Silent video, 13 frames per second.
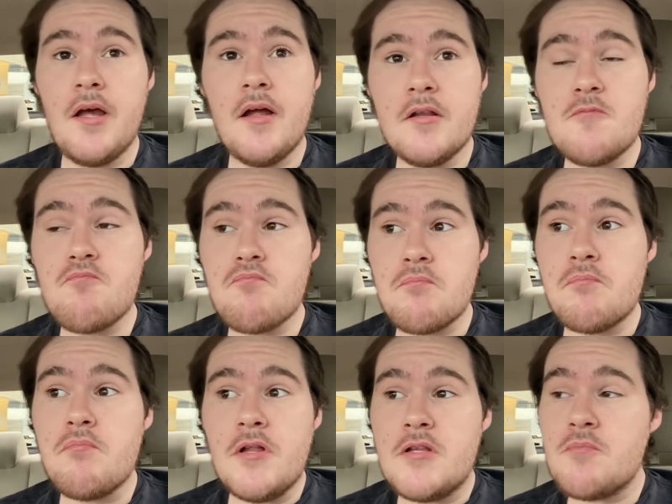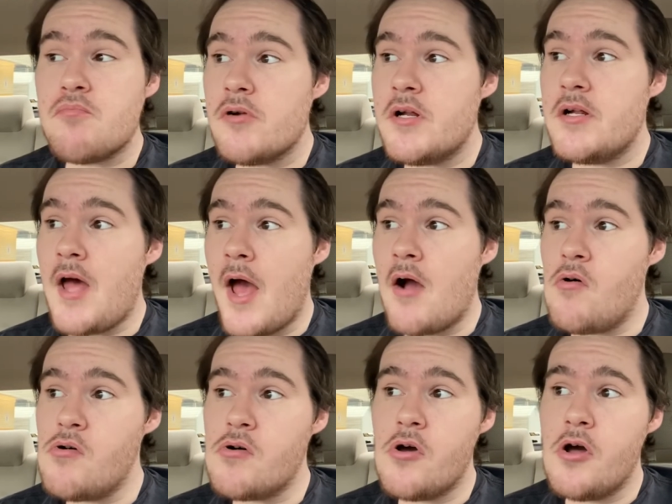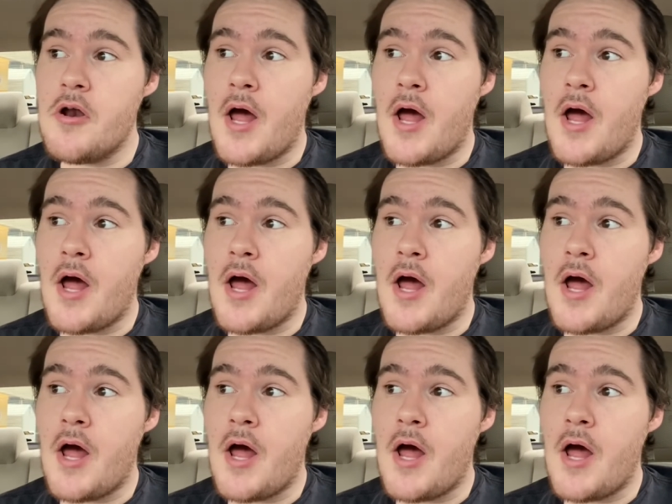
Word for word: it's it's pretty daggone good.